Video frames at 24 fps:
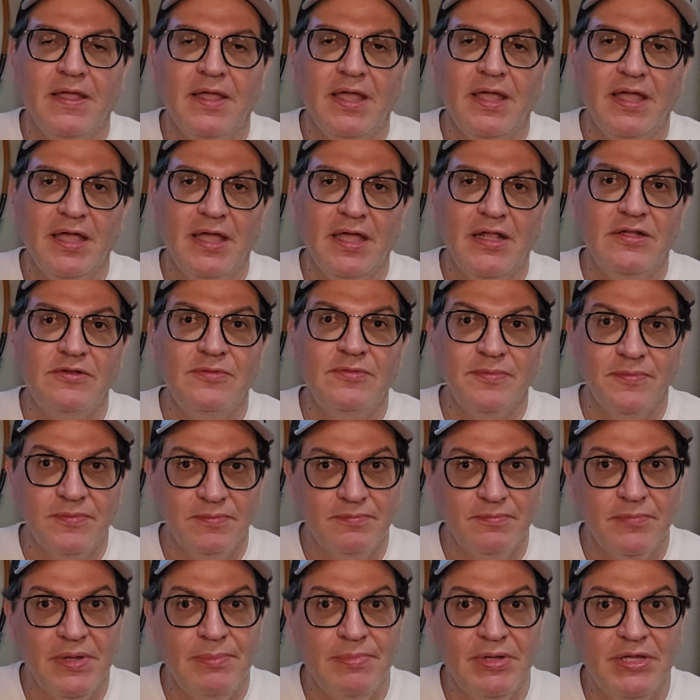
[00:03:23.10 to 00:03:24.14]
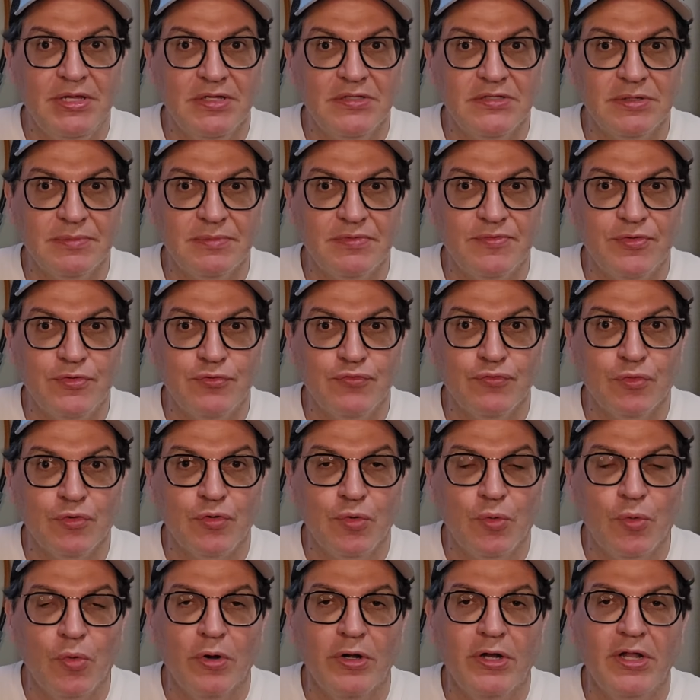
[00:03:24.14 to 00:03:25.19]
and maybe get some of his
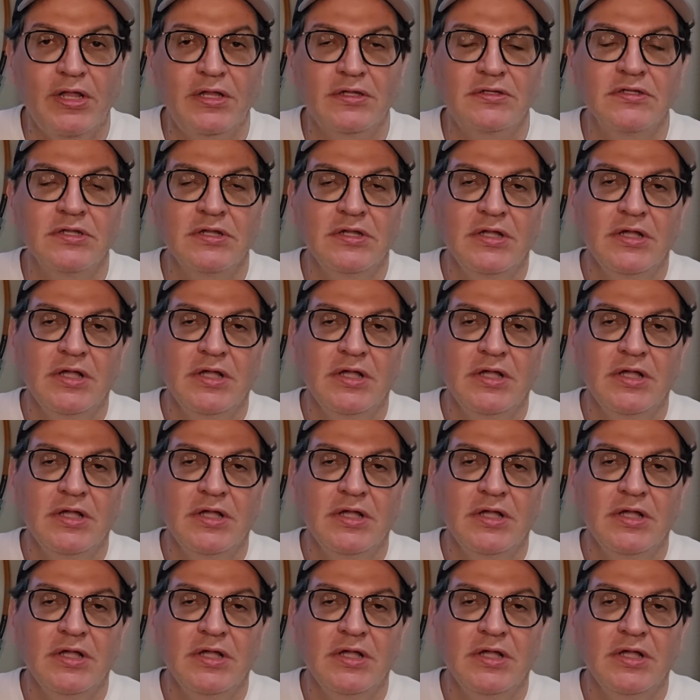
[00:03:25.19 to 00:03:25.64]
recordings